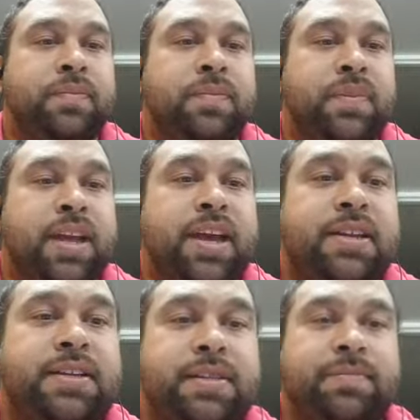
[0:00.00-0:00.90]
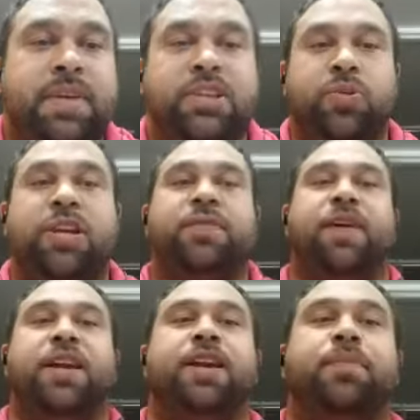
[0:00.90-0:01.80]
And it's really
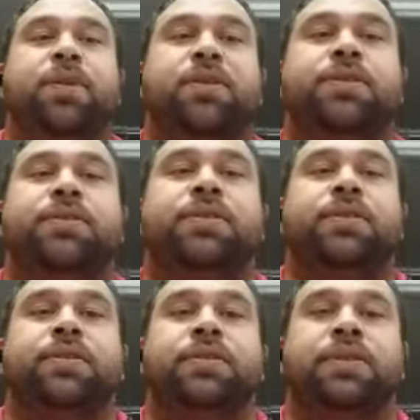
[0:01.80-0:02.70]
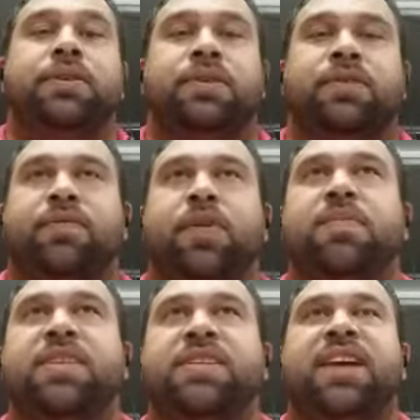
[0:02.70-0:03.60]
funny because from
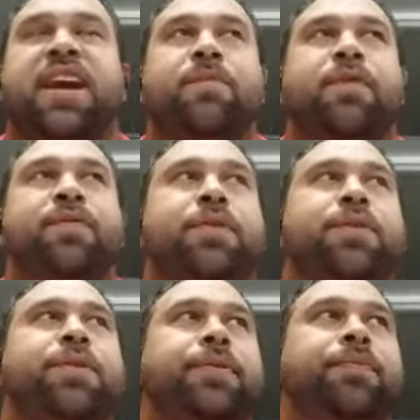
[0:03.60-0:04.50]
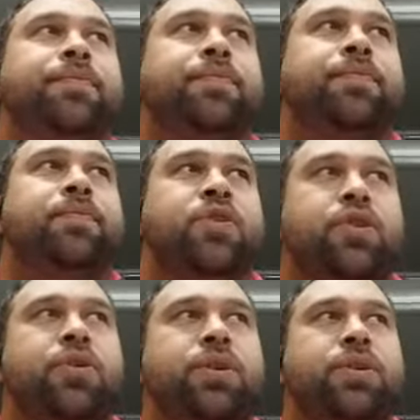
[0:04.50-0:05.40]
this game review,
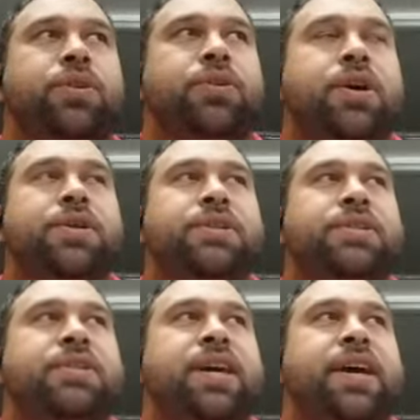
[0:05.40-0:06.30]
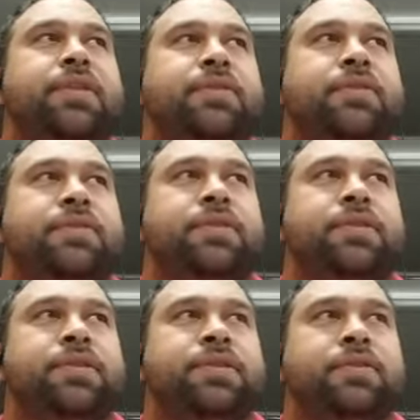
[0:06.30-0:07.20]
you'll notice that
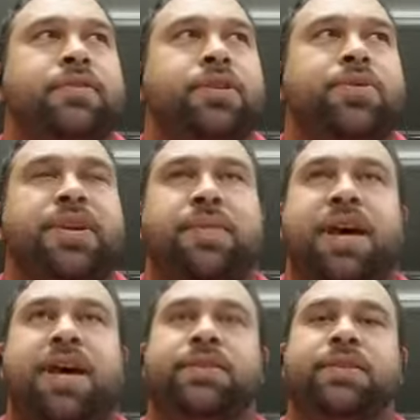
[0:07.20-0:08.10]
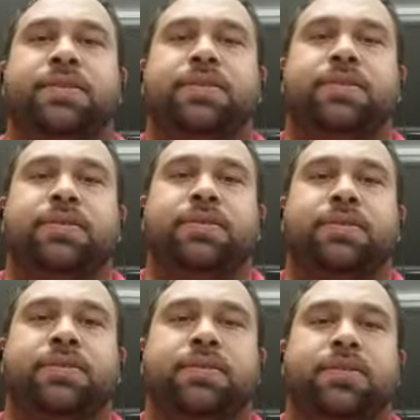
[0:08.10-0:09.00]
you'll get patterns.
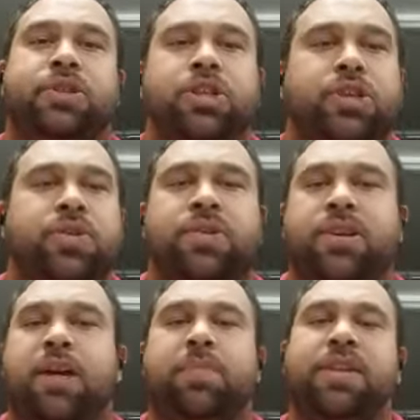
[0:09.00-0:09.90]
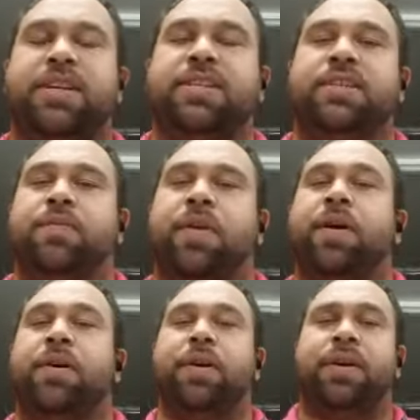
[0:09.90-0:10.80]
You do a couple of these in a
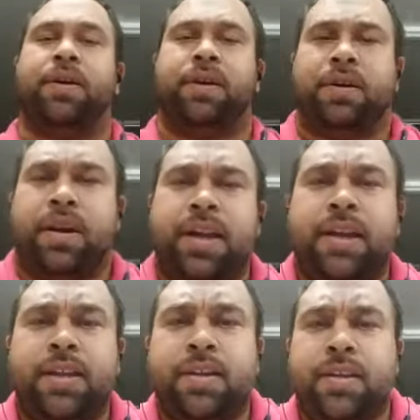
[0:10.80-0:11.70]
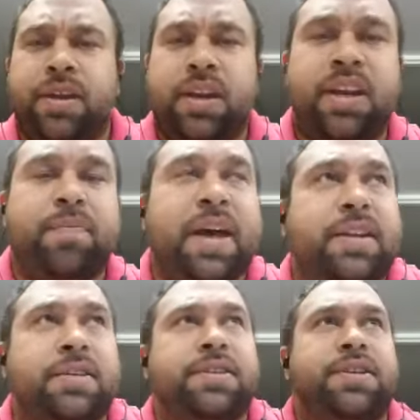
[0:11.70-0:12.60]
row, and you're going to get
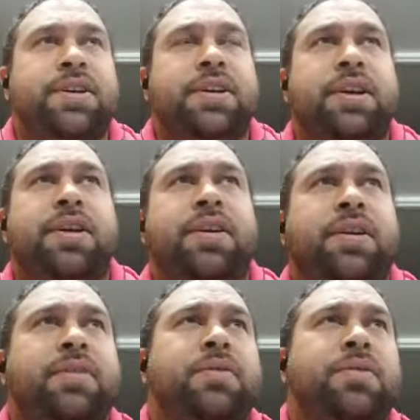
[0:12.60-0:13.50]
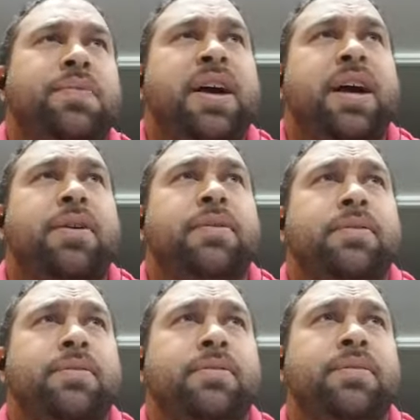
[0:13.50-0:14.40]
patterns, and you're going to go, oh, wow,
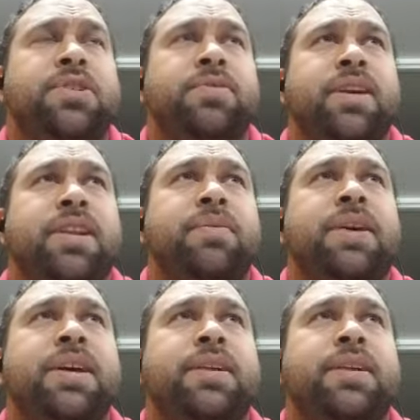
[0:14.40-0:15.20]
it's really weird.